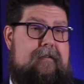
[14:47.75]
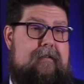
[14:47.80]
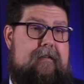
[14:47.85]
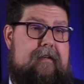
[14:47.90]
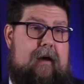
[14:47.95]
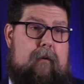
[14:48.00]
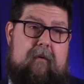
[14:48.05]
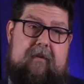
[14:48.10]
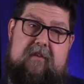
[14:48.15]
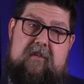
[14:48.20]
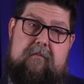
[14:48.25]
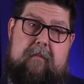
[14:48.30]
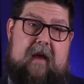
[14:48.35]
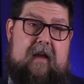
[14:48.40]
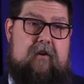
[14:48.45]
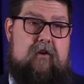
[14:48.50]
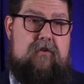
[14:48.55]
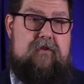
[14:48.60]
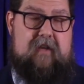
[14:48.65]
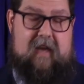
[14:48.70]
And when the
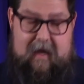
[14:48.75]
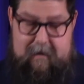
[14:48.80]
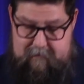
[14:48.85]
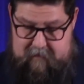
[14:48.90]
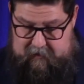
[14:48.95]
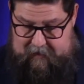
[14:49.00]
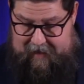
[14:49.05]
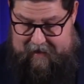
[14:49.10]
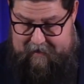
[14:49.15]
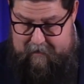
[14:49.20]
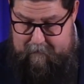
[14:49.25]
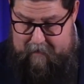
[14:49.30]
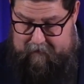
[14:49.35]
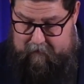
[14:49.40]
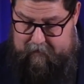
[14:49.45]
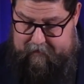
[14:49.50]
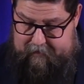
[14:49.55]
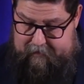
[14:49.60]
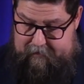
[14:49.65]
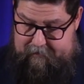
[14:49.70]
Spaniards came to Latin
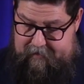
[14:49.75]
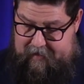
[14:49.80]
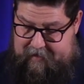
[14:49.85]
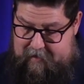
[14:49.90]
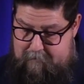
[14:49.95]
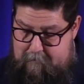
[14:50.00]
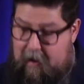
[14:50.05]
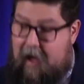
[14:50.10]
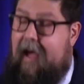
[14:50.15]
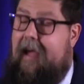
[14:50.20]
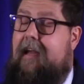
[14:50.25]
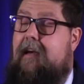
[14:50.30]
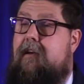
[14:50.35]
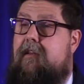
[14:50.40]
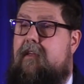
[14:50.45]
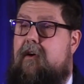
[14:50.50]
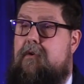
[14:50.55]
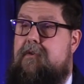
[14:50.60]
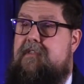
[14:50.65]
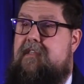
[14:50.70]
America, they combined
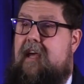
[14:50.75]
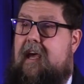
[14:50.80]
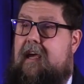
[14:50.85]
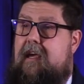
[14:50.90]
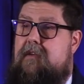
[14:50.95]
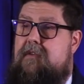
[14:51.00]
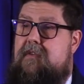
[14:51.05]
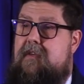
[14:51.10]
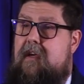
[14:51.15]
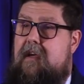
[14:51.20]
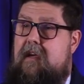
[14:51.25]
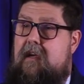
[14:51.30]
those days